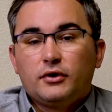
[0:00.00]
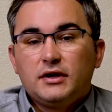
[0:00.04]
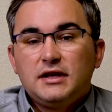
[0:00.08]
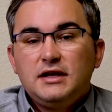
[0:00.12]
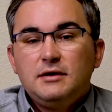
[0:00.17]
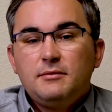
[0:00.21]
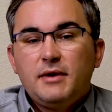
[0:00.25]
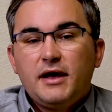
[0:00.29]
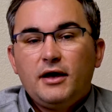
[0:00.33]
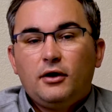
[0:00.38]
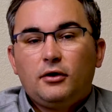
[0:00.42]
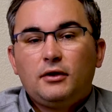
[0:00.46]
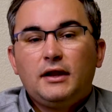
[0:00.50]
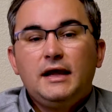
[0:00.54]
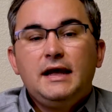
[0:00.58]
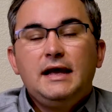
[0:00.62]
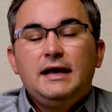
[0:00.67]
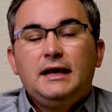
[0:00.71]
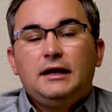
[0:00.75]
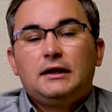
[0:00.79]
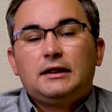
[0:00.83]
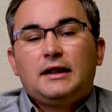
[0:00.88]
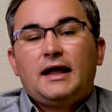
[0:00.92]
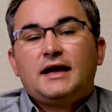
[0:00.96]
or email.
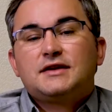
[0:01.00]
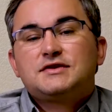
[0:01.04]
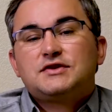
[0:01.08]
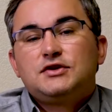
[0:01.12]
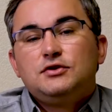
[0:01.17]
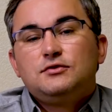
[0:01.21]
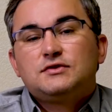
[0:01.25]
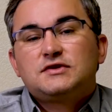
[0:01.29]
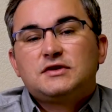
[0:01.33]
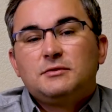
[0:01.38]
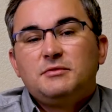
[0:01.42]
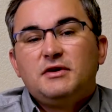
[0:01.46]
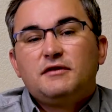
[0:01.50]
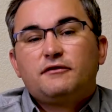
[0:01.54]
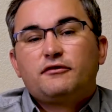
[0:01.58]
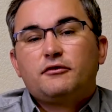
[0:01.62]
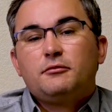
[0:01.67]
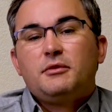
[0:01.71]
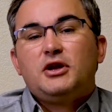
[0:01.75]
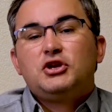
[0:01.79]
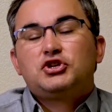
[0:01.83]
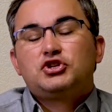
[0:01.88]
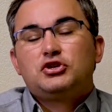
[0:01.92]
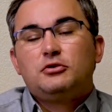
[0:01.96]
It'll ask you some
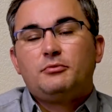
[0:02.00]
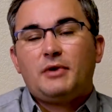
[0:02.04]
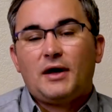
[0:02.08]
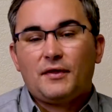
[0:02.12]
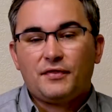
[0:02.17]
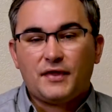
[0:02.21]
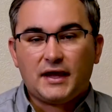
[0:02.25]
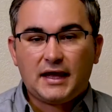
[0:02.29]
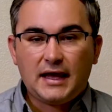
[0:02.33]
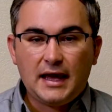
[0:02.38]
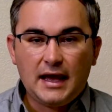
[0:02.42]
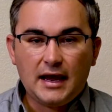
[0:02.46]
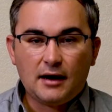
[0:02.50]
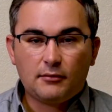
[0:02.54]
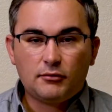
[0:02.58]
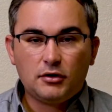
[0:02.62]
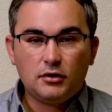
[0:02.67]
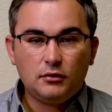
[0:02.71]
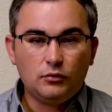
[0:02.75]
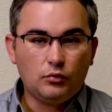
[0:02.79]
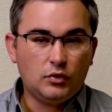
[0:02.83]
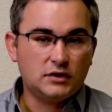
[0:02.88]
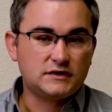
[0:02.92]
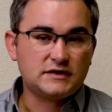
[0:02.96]
information about the
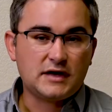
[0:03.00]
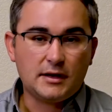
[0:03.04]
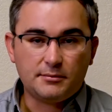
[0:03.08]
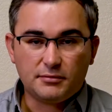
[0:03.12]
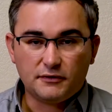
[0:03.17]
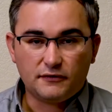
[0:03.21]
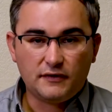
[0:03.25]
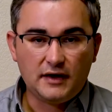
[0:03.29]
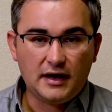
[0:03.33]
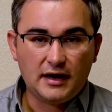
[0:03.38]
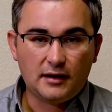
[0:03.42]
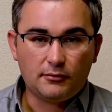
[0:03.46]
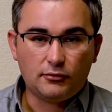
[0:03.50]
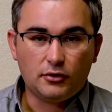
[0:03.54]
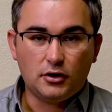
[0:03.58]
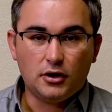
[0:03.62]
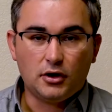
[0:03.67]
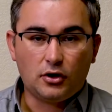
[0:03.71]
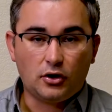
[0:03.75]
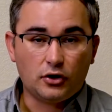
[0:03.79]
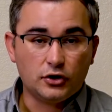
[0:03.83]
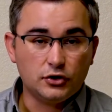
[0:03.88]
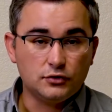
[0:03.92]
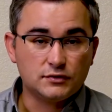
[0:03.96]
camera, what type of
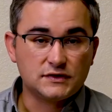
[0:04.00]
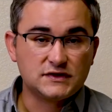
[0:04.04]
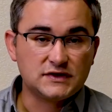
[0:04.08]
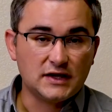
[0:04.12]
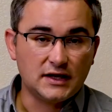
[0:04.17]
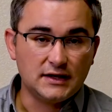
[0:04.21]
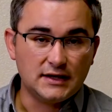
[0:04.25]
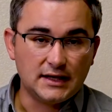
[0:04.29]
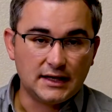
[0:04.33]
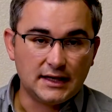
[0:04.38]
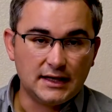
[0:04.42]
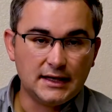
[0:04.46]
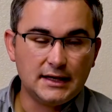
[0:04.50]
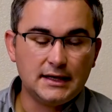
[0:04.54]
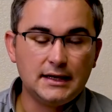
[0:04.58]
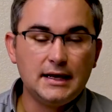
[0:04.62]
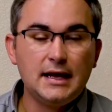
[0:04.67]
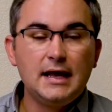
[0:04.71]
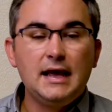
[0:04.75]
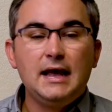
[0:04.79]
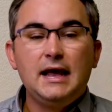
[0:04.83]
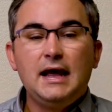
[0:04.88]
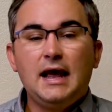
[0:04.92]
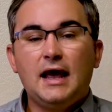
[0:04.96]
camera are you sending
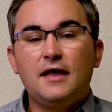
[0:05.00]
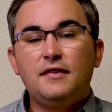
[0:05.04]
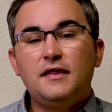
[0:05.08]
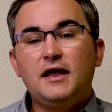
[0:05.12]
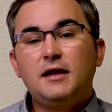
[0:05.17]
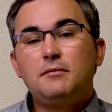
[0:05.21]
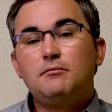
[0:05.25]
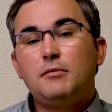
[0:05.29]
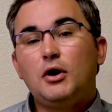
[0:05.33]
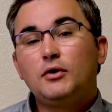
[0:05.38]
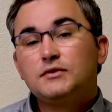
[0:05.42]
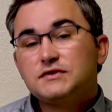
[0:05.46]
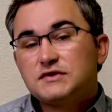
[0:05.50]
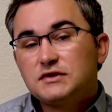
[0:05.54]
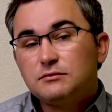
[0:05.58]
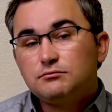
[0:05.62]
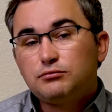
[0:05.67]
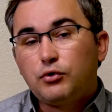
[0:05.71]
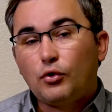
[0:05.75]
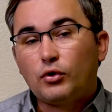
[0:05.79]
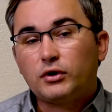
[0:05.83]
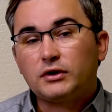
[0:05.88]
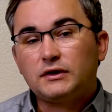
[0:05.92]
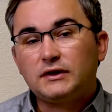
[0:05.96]
in, and then most
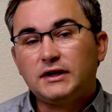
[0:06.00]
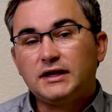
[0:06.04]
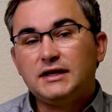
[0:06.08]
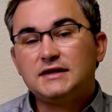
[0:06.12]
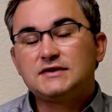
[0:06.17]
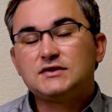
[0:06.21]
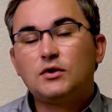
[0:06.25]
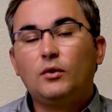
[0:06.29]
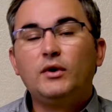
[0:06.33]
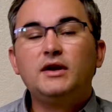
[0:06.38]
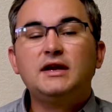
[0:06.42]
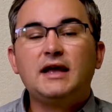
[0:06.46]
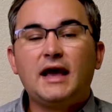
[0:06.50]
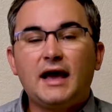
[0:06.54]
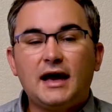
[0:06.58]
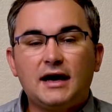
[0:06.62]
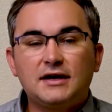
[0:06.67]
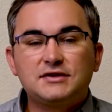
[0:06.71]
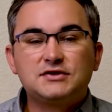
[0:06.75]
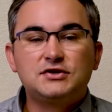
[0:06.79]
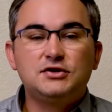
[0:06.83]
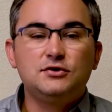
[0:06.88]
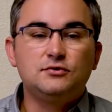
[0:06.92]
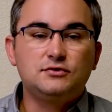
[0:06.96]
importantly, it's going to
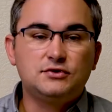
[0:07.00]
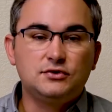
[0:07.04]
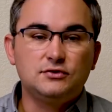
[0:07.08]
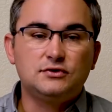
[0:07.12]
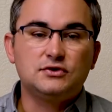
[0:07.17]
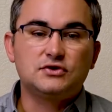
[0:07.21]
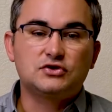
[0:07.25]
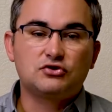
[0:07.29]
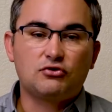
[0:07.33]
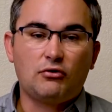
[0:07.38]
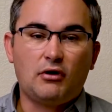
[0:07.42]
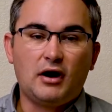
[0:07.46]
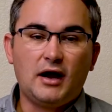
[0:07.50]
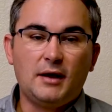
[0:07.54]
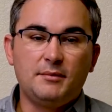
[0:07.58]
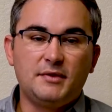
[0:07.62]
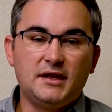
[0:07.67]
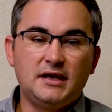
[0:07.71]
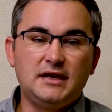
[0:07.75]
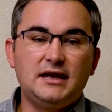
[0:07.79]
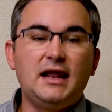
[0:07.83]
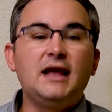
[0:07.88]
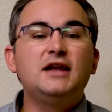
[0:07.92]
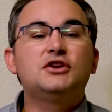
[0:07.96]
ask you to
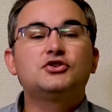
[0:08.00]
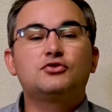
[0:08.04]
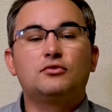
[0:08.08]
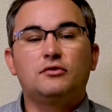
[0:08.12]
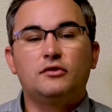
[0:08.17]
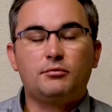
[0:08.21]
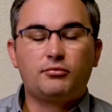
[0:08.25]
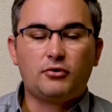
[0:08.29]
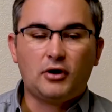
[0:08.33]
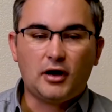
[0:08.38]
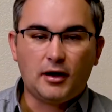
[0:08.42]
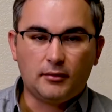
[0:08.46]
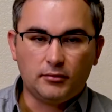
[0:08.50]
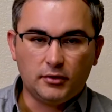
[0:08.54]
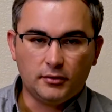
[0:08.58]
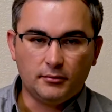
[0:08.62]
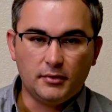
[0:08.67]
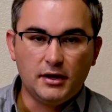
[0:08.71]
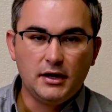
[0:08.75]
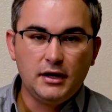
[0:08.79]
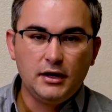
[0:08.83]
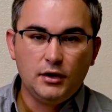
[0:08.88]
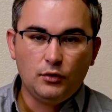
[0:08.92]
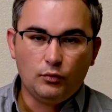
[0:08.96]
describe the nature of the
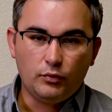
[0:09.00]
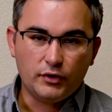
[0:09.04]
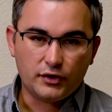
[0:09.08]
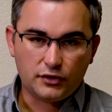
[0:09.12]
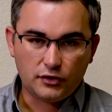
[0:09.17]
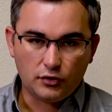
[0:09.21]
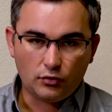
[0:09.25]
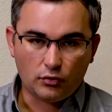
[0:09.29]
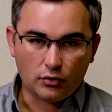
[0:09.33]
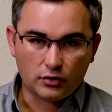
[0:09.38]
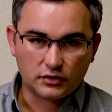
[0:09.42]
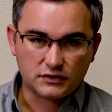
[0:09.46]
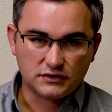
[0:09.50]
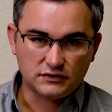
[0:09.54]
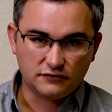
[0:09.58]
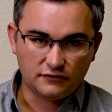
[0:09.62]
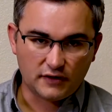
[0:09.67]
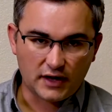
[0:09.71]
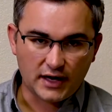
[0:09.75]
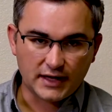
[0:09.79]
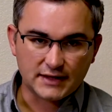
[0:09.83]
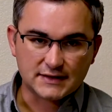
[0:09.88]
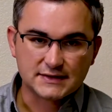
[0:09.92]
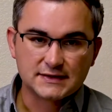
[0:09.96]
problem with your
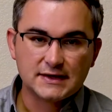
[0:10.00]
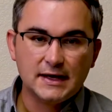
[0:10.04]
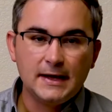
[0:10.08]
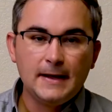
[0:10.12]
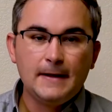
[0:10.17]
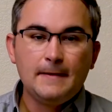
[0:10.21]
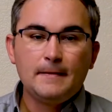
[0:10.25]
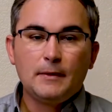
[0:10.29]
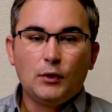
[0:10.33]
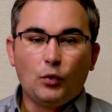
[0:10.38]
device.